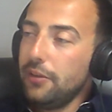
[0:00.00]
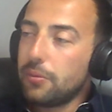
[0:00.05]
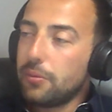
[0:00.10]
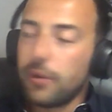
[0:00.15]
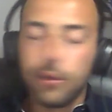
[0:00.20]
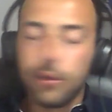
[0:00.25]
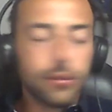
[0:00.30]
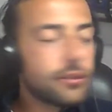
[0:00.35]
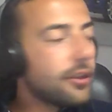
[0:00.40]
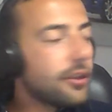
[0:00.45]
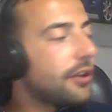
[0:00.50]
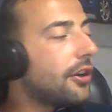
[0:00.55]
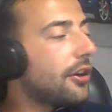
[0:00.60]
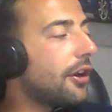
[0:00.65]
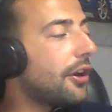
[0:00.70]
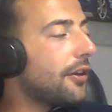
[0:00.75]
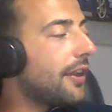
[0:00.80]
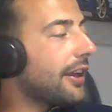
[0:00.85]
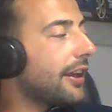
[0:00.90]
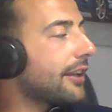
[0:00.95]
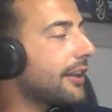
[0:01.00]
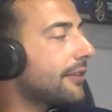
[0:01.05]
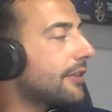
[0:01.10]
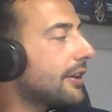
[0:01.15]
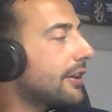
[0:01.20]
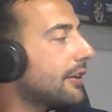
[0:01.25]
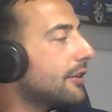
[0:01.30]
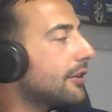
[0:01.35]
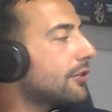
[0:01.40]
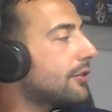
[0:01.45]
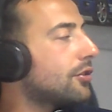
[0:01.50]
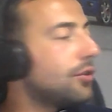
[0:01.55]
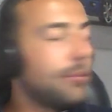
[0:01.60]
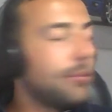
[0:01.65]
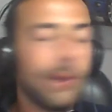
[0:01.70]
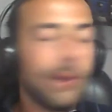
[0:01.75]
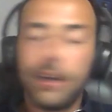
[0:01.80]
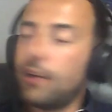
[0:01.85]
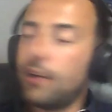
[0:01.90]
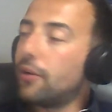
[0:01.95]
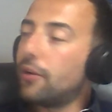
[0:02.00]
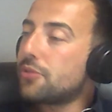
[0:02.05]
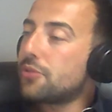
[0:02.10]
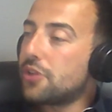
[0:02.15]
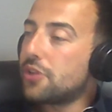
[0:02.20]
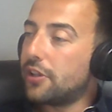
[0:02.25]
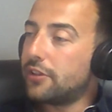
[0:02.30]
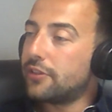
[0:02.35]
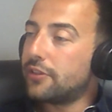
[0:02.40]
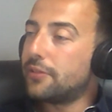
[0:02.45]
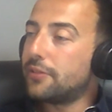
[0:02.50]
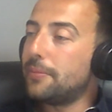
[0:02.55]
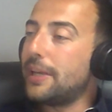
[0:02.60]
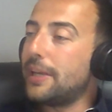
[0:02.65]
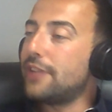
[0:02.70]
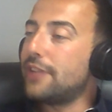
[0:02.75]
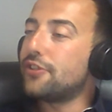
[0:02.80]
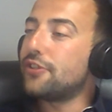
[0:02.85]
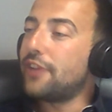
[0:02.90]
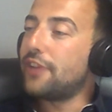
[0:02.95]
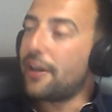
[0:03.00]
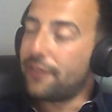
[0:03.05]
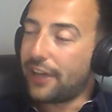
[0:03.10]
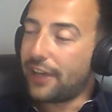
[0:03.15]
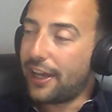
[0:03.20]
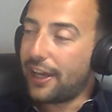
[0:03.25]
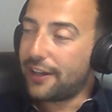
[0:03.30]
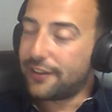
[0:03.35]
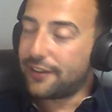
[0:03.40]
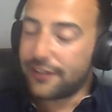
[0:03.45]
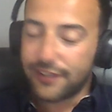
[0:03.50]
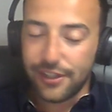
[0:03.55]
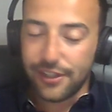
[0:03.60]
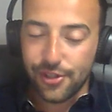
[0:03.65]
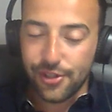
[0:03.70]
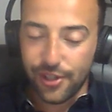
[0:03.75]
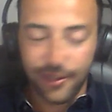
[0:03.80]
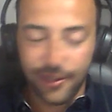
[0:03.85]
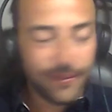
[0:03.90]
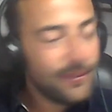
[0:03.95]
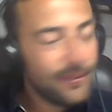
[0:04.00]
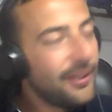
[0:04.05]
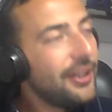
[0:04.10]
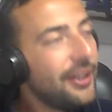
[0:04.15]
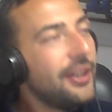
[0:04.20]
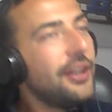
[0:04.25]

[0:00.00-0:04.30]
we also know that giving too many options means you never get a decision.